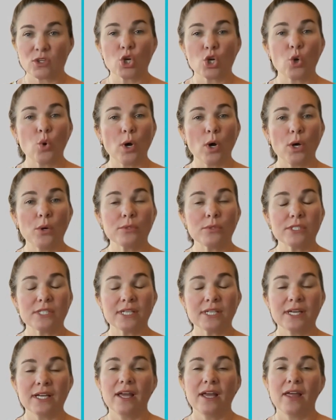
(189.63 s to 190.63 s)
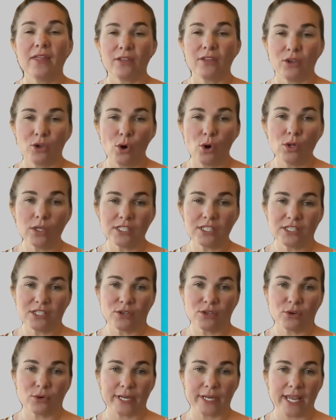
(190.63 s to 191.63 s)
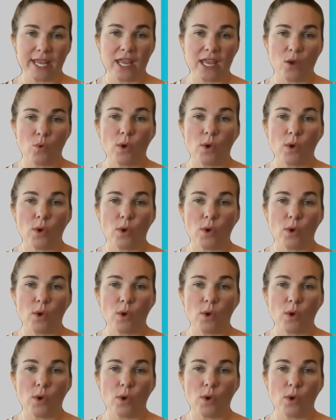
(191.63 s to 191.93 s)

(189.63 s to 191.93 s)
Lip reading: Quote, "The goal is to create